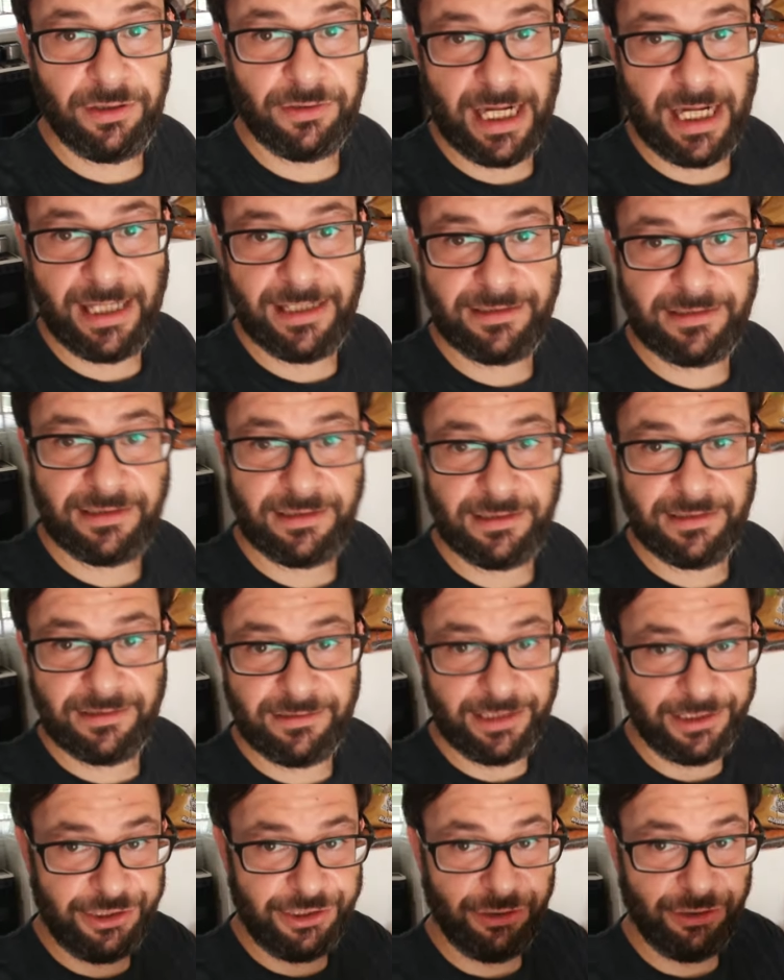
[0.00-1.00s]
Oh guys,
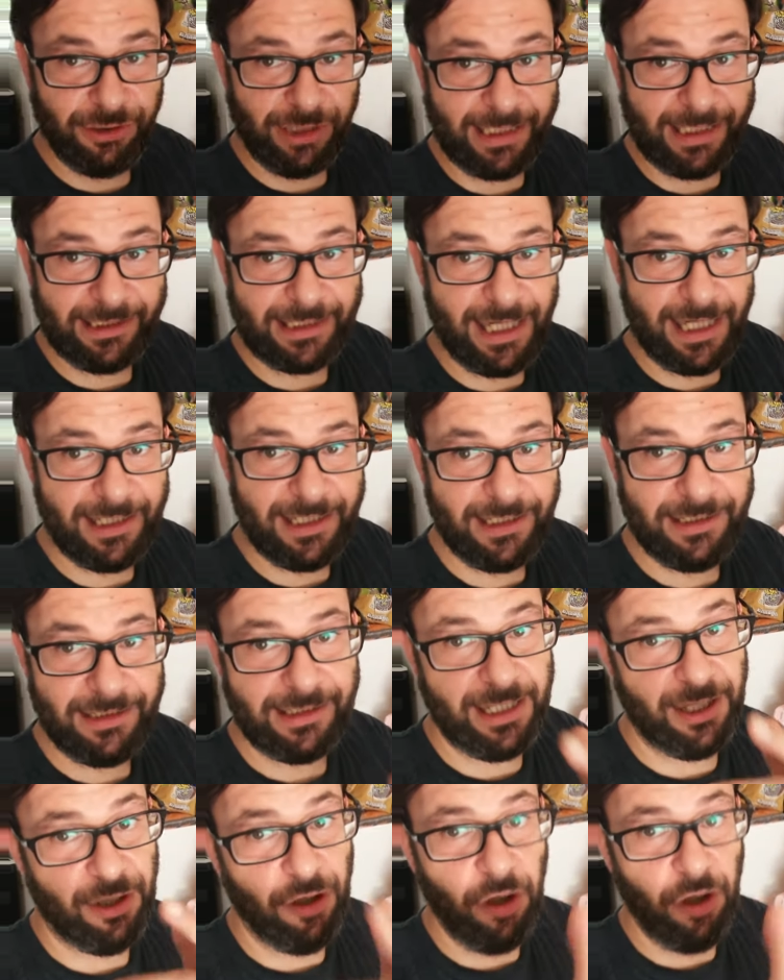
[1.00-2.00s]
did you like that?
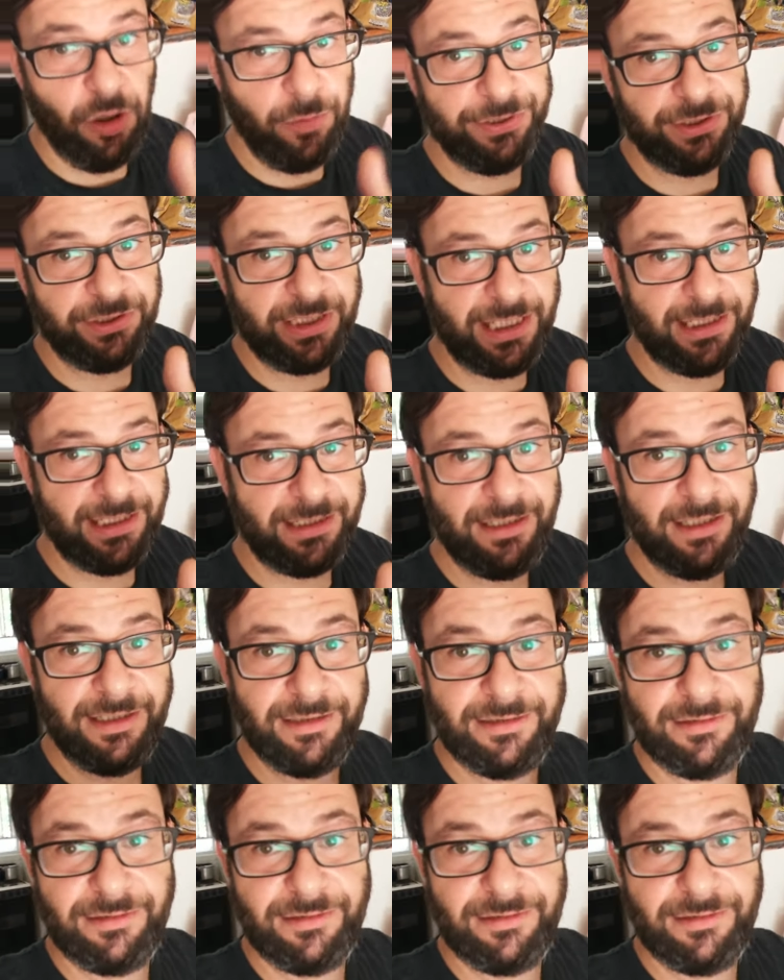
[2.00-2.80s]
I hope you did,